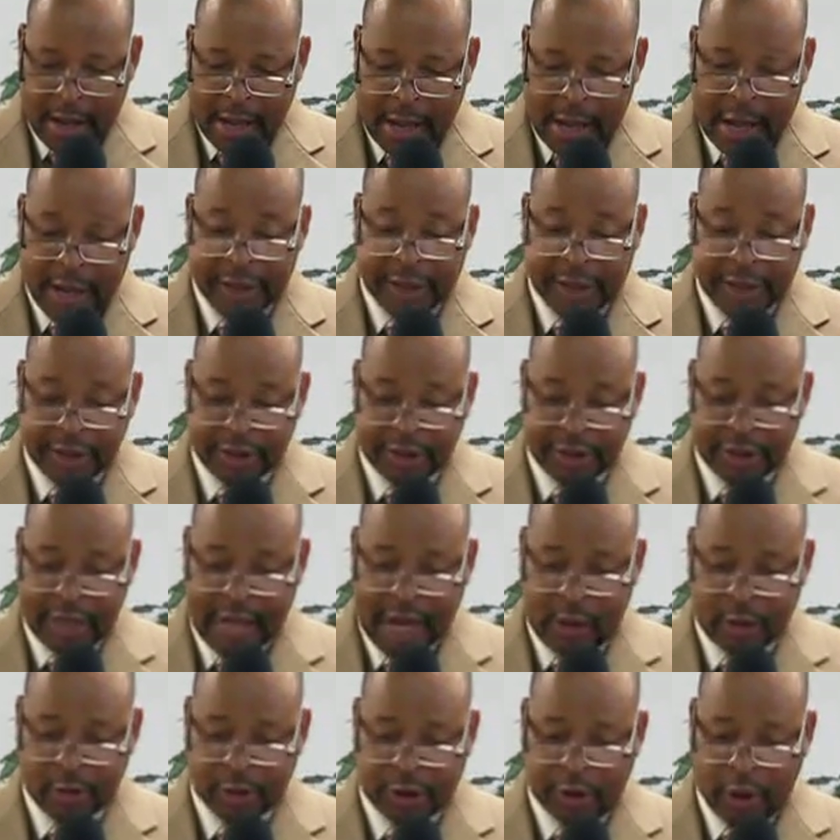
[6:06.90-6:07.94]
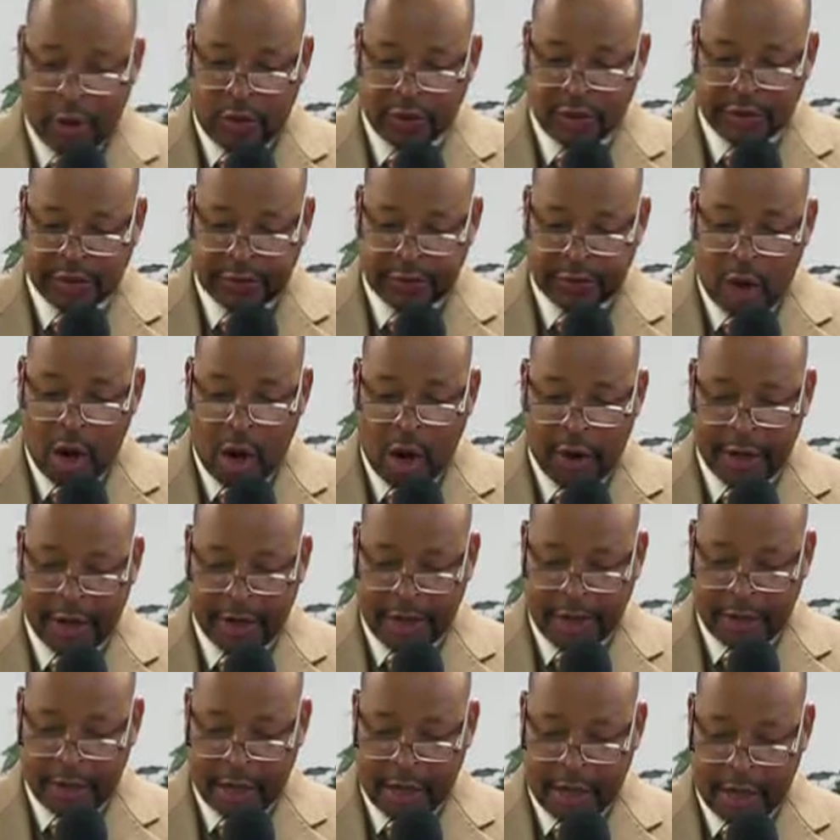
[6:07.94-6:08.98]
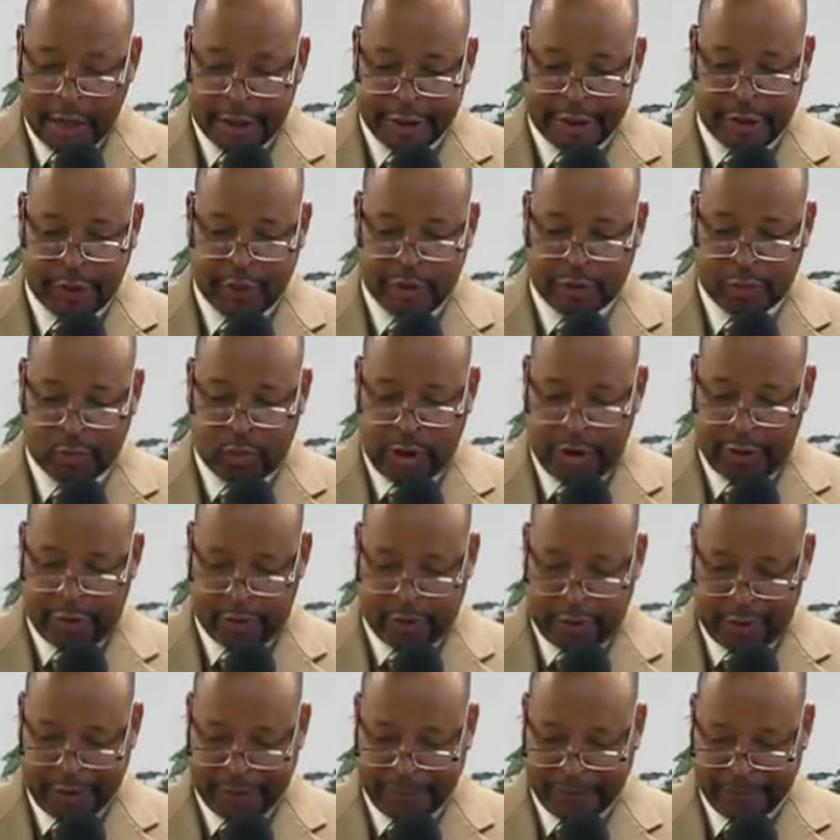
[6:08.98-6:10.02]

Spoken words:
And this is now Joseph talking unto his brother.